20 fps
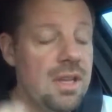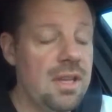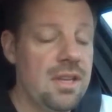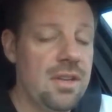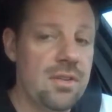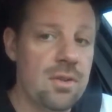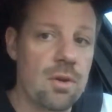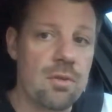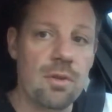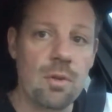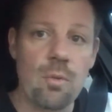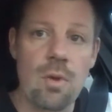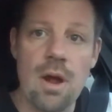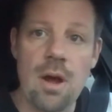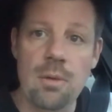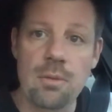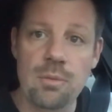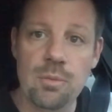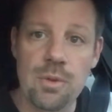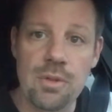is
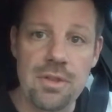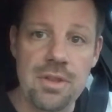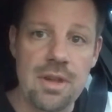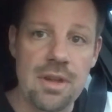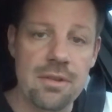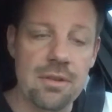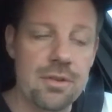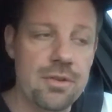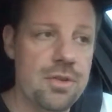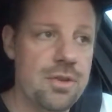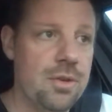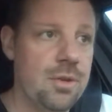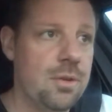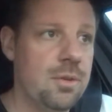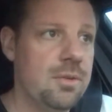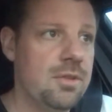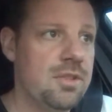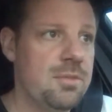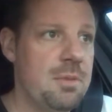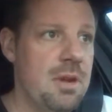overwhelmed with the other
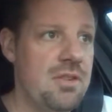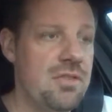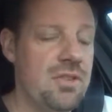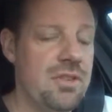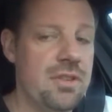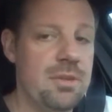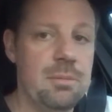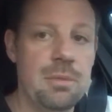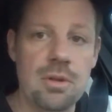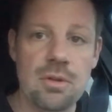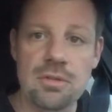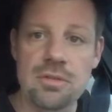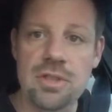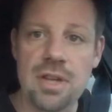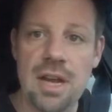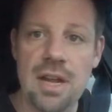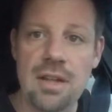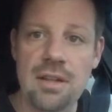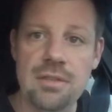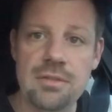two, especially the middle
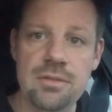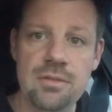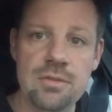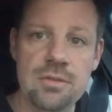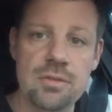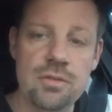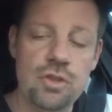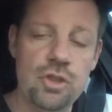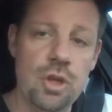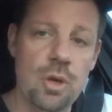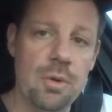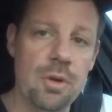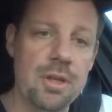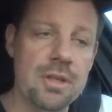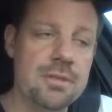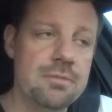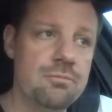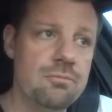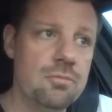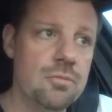child,
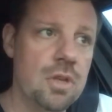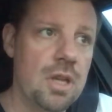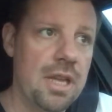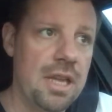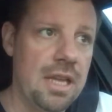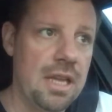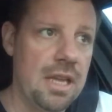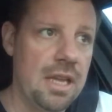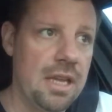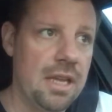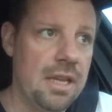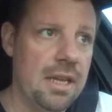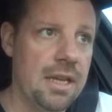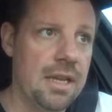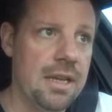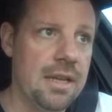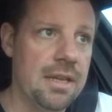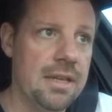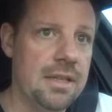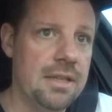Jonah,
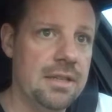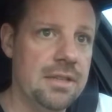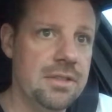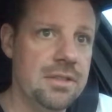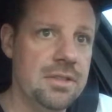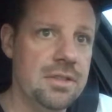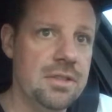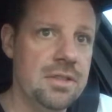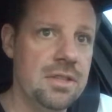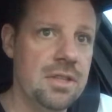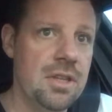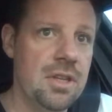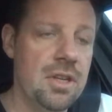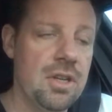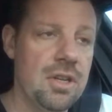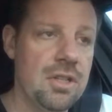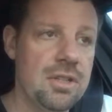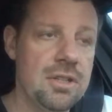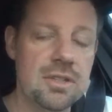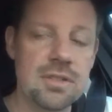and
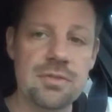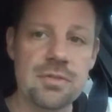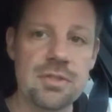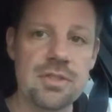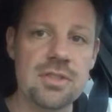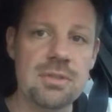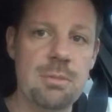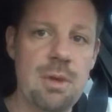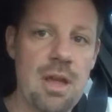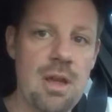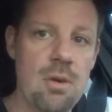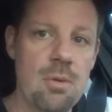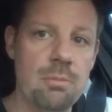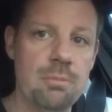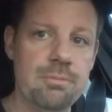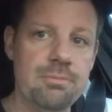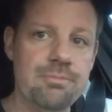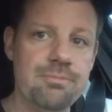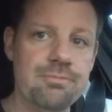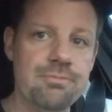looks for some help.
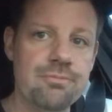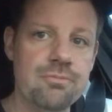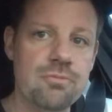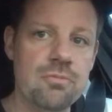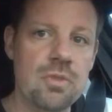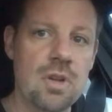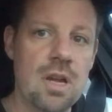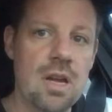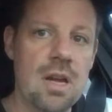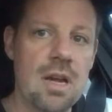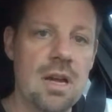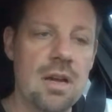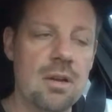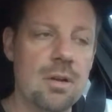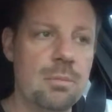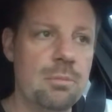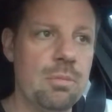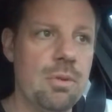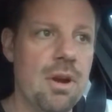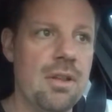
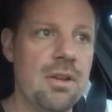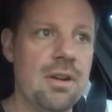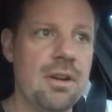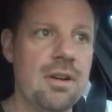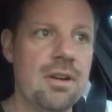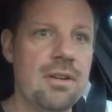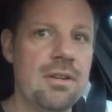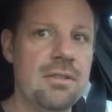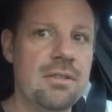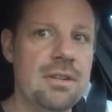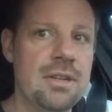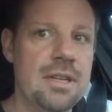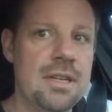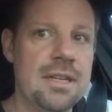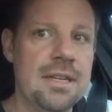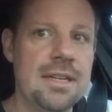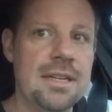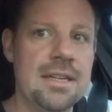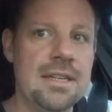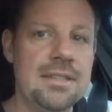Her brother
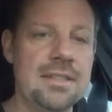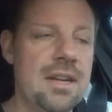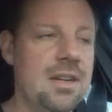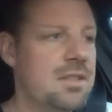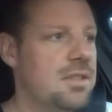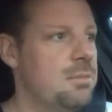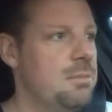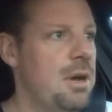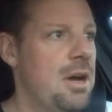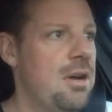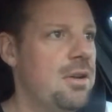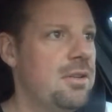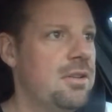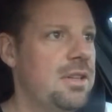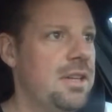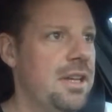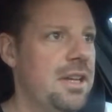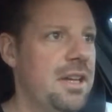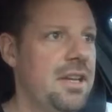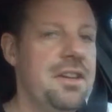talks about
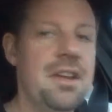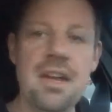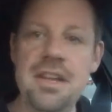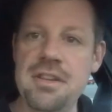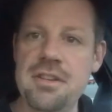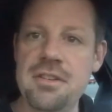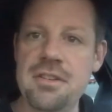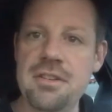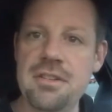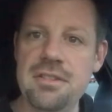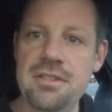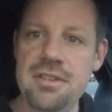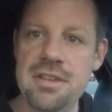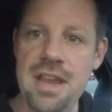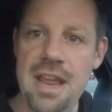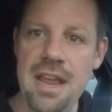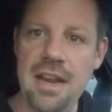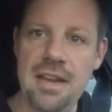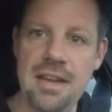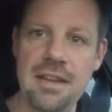a night
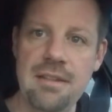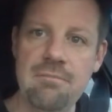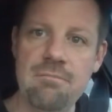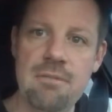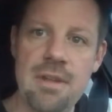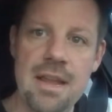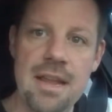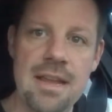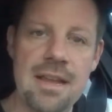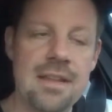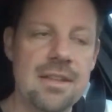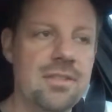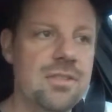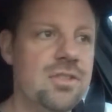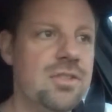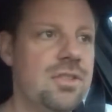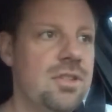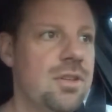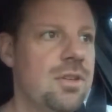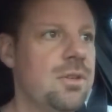nanny, and
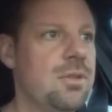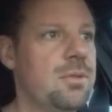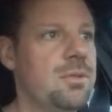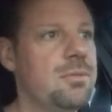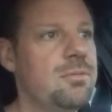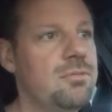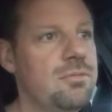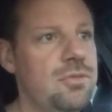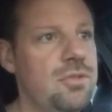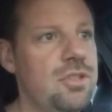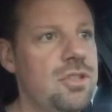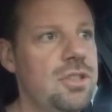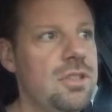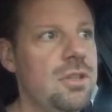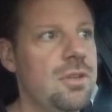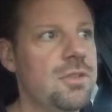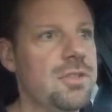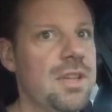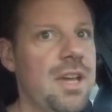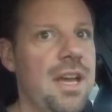so she
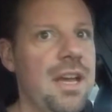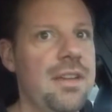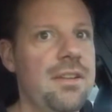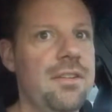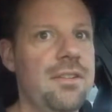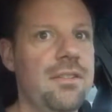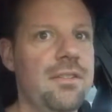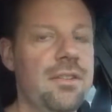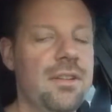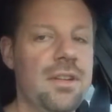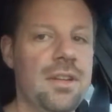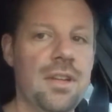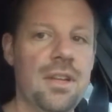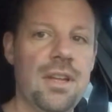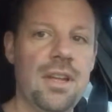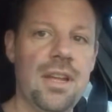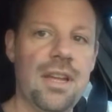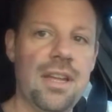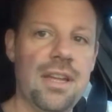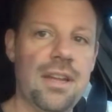goes ahead
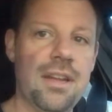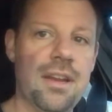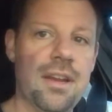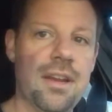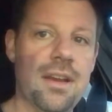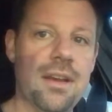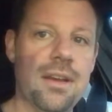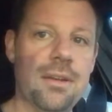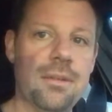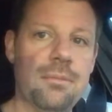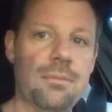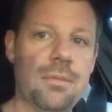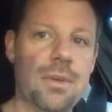and